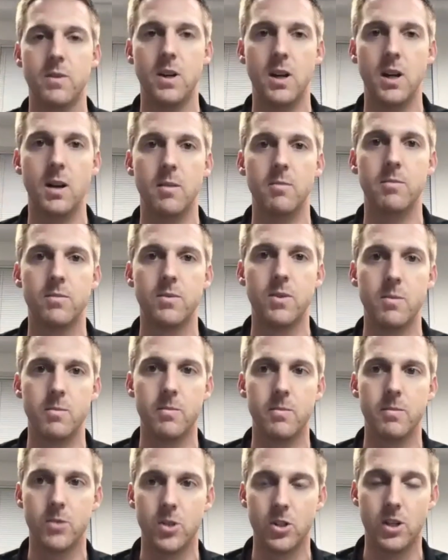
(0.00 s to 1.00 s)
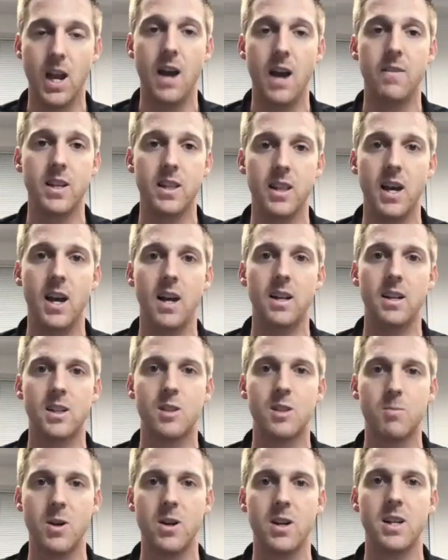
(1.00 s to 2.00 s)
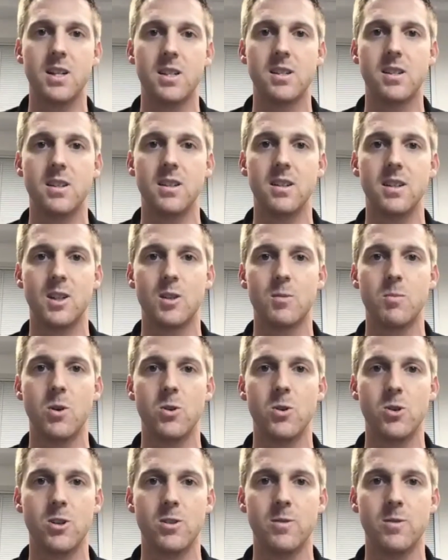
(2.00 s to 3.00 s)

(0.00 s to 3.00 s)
um, from just having that experience and exposure